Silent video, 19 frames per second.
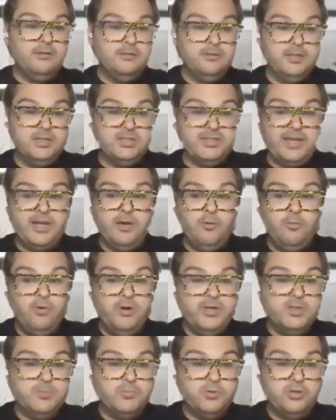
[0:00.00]
The second one
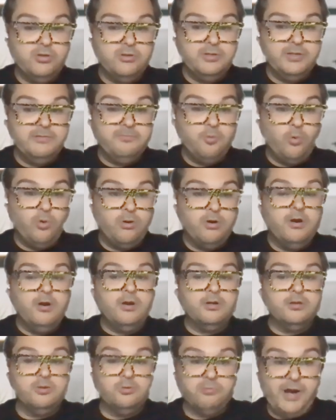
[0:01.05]
is purely for
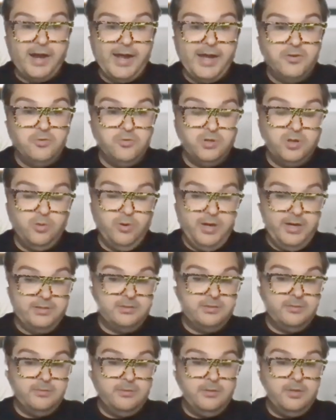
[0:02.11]
the RAG
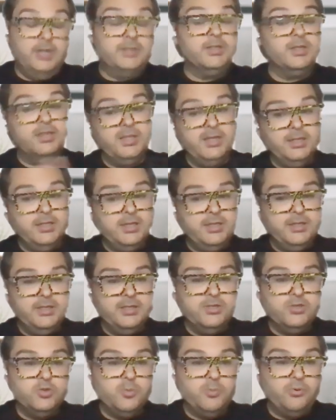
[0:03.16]
request. The thinking
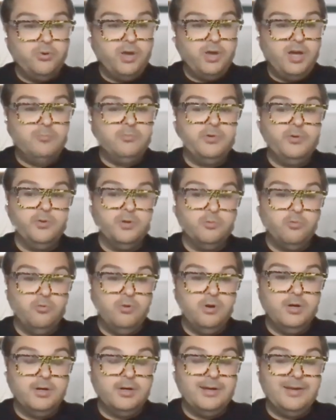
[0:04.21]
is you probably would
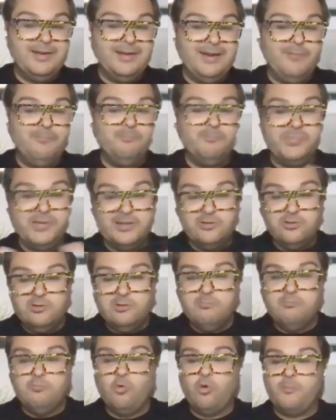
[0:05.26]
want a bigger,
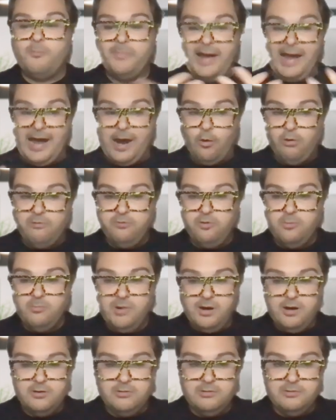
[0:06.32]
more powerful
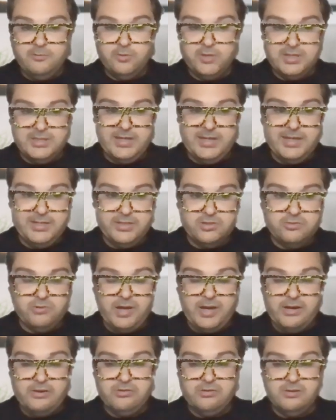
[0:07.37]
model for the data
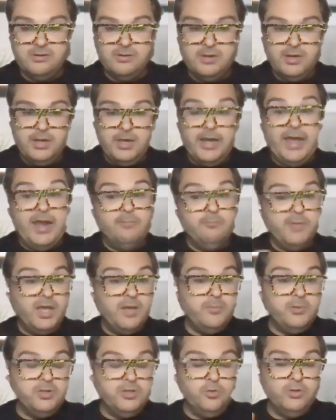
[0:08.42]
extraction, and
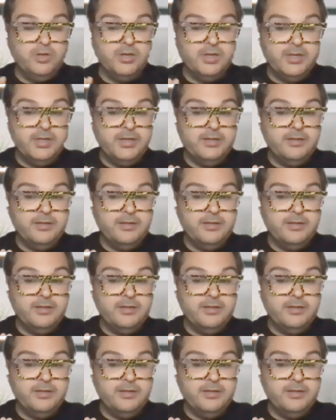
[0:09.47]
maybe you can